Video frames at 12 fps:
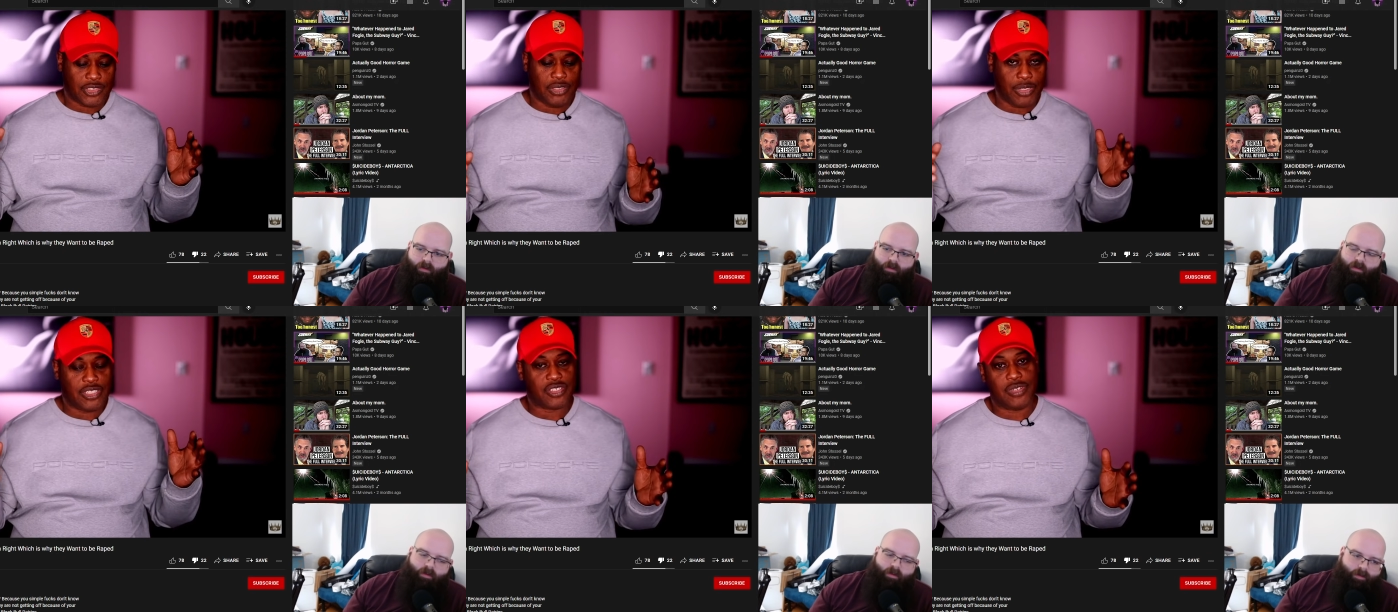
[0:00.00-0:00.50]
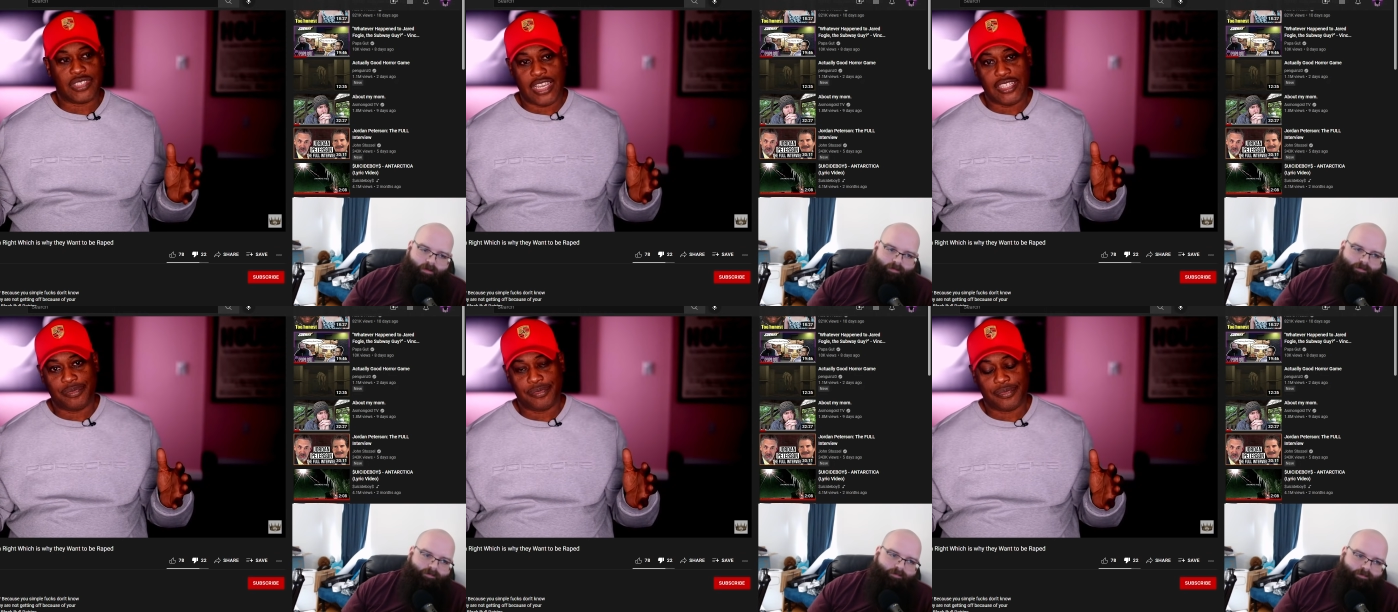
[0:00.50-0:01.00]
Speaker 1: She would get so
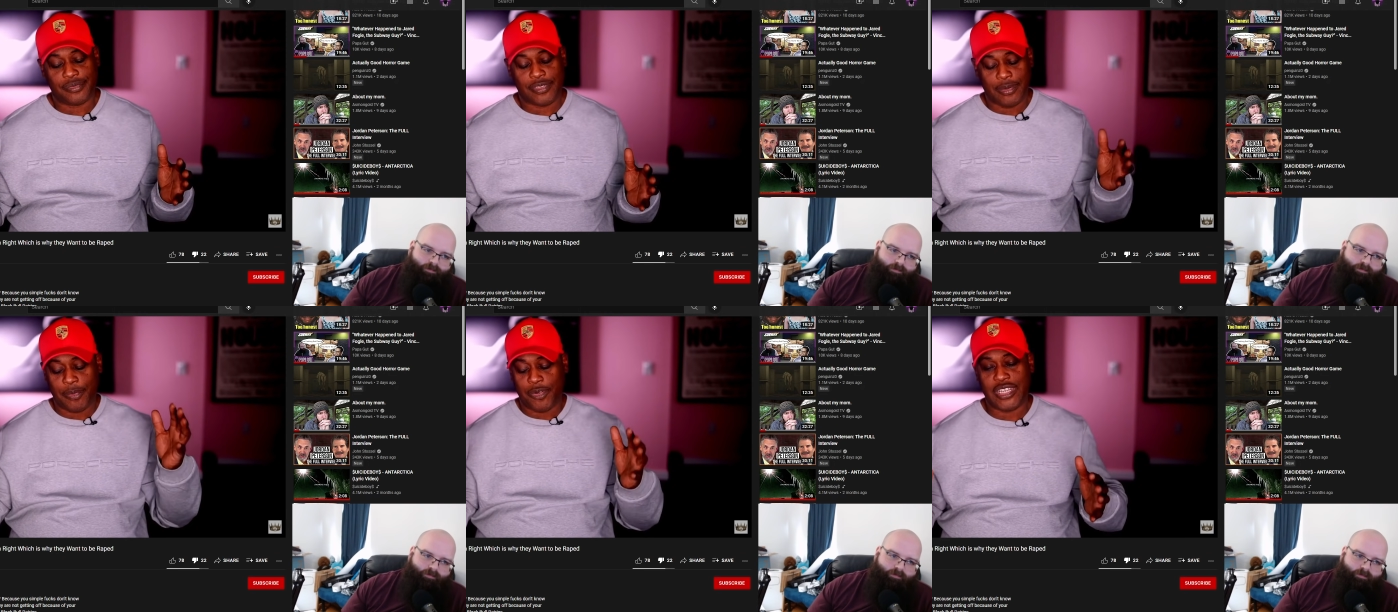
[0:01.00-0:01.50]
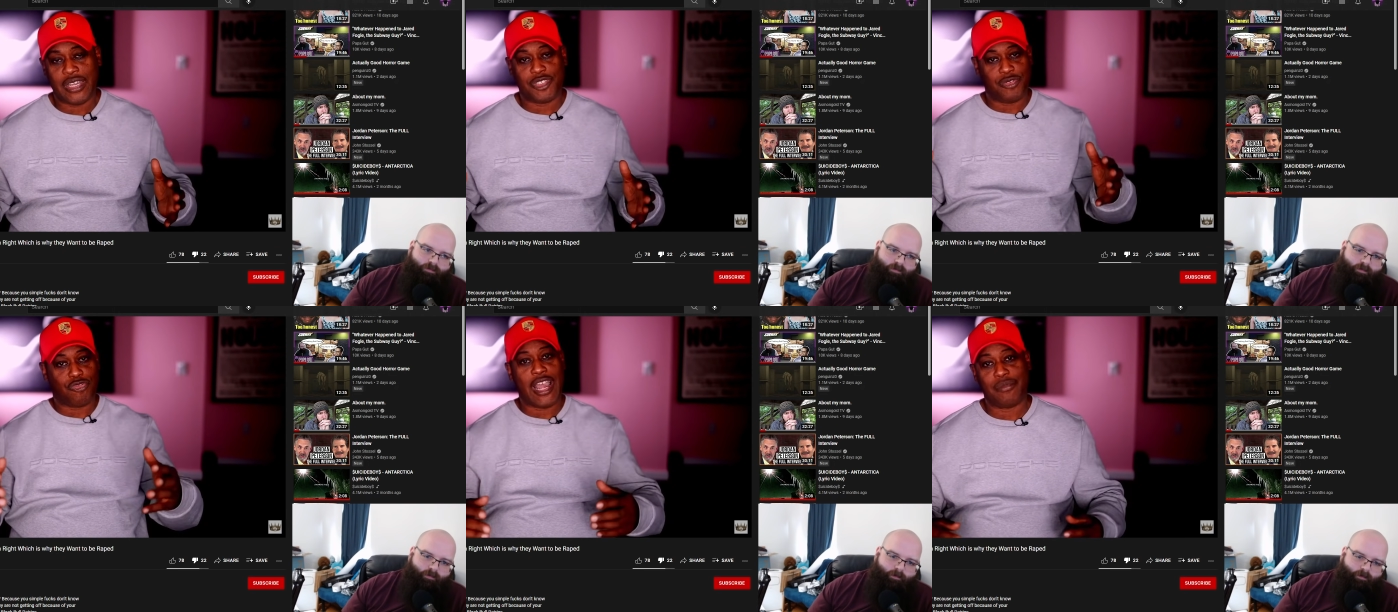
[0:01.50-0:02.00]
excited. I remember one time
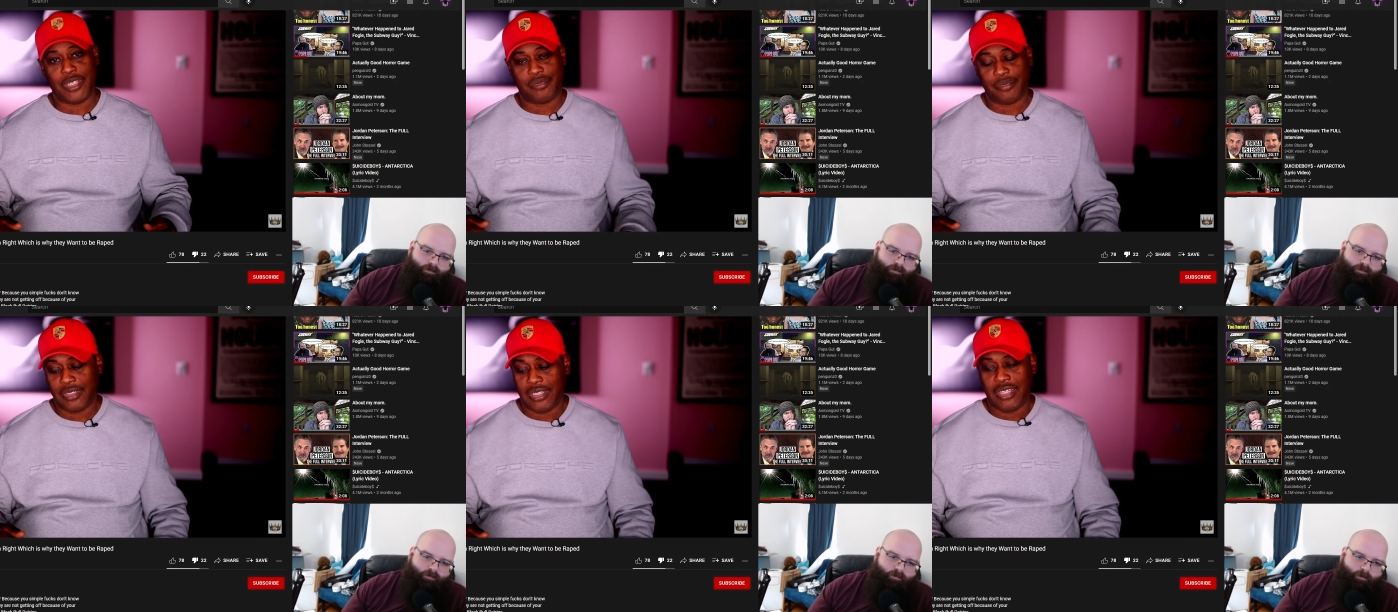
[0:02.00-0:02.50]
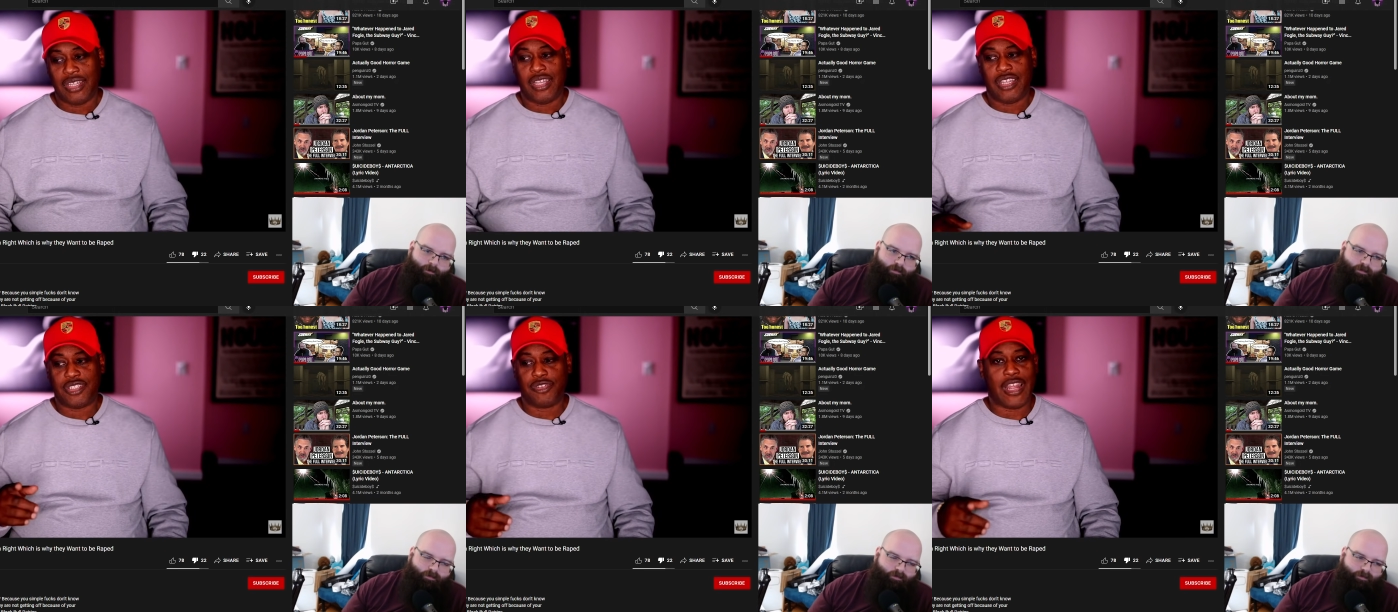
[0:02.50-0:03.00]
she was riding me
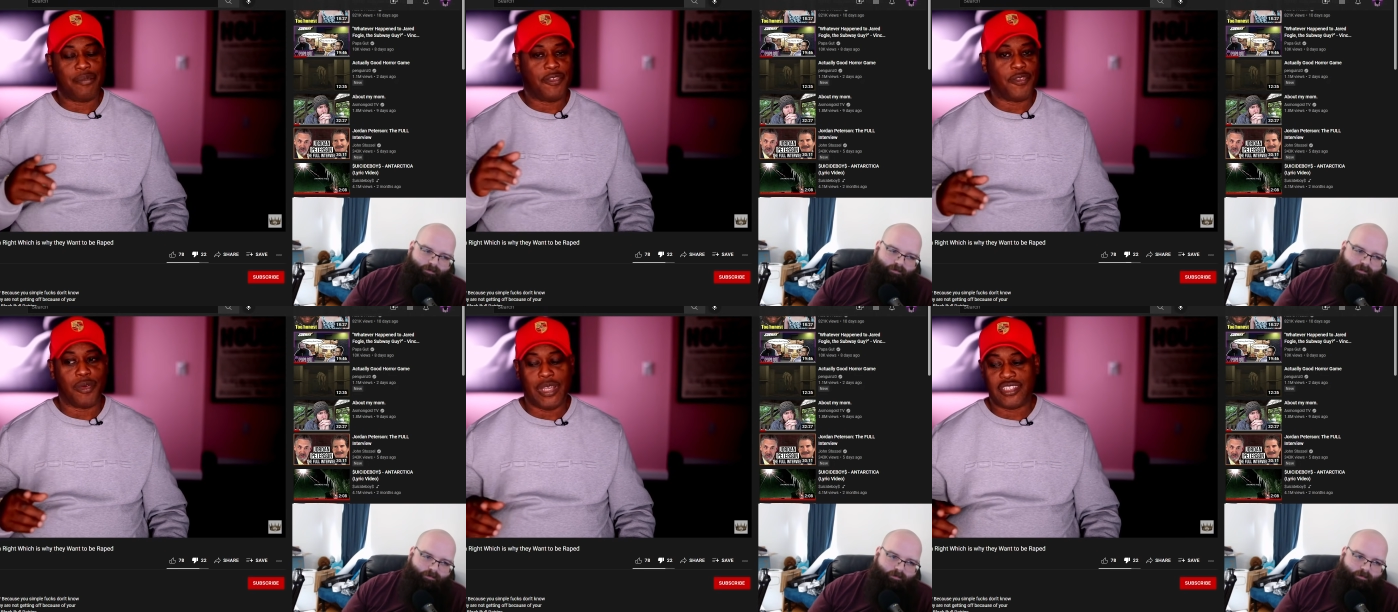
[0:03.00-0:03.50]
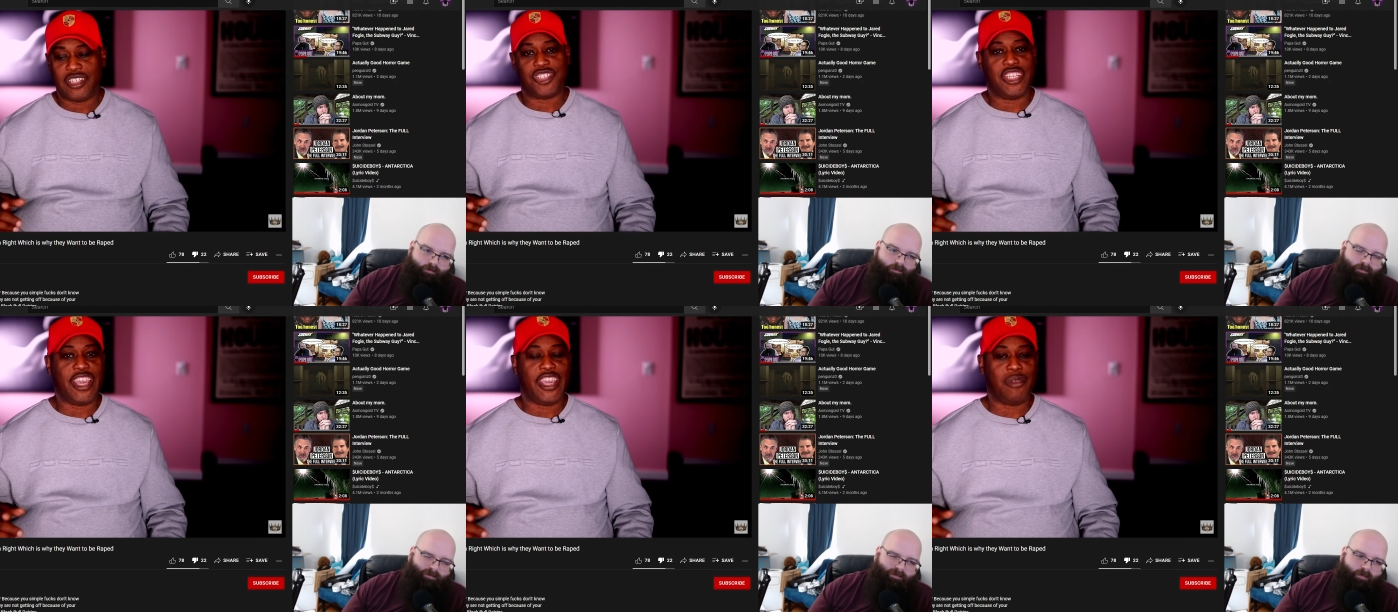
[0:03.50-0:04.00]
she ride me for four minutes and
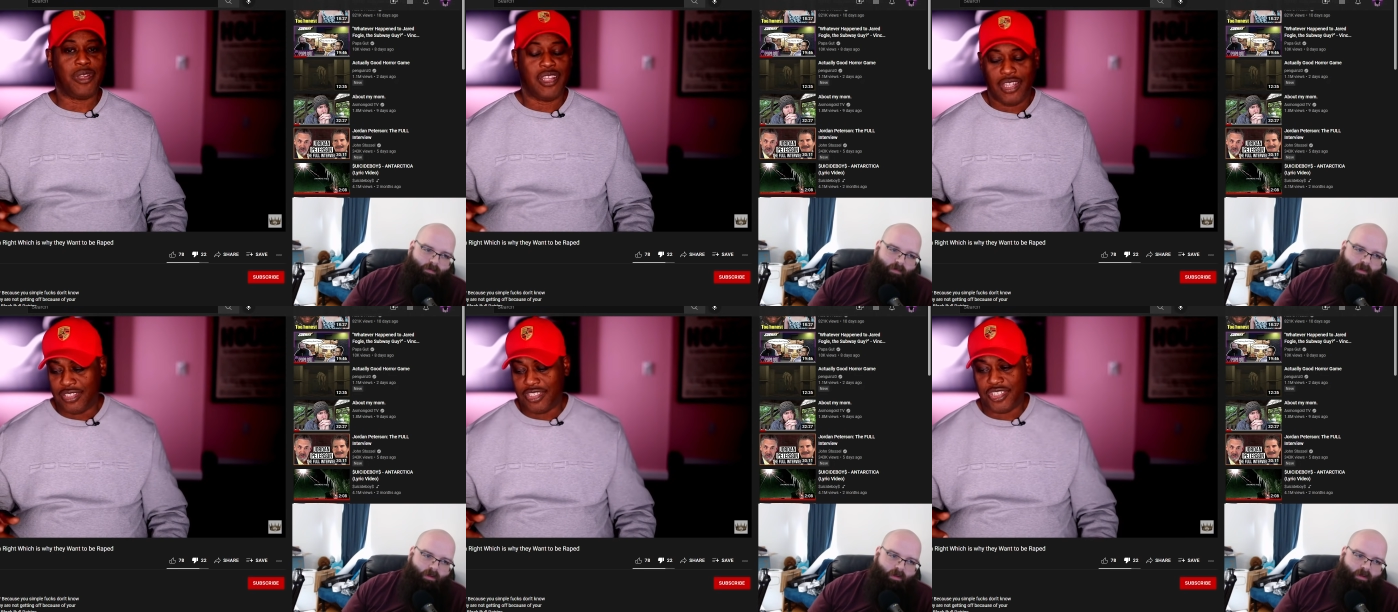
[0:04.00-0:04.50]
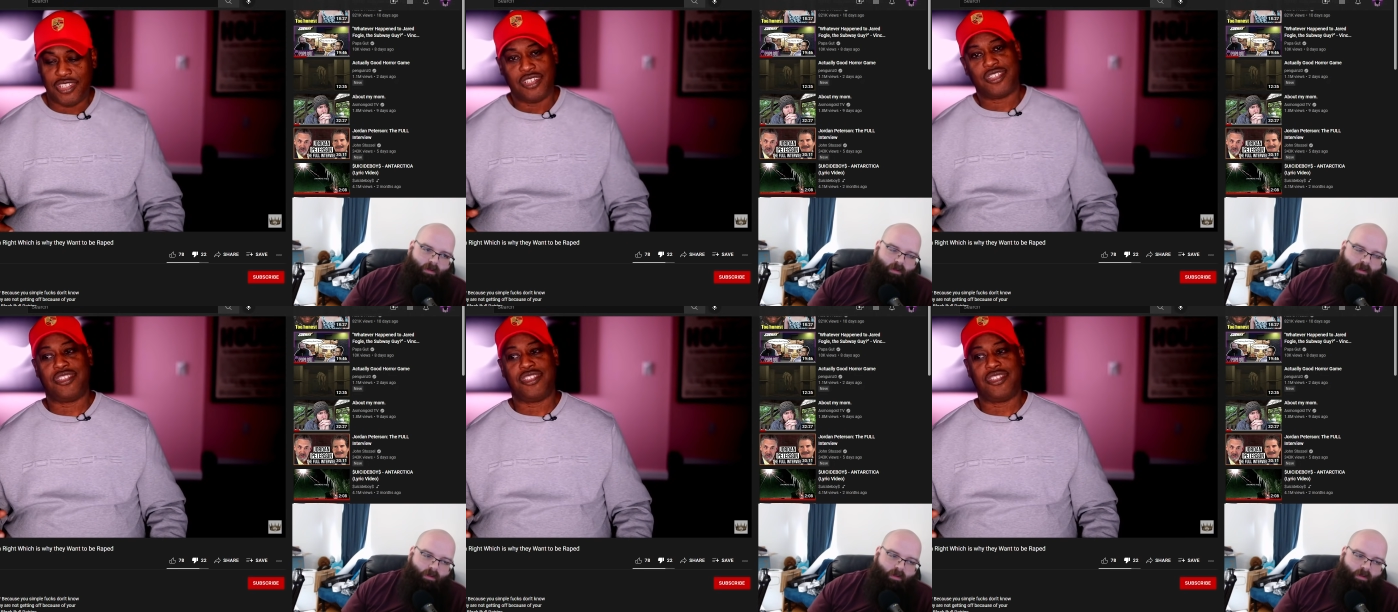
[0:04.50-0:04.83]
she came and then she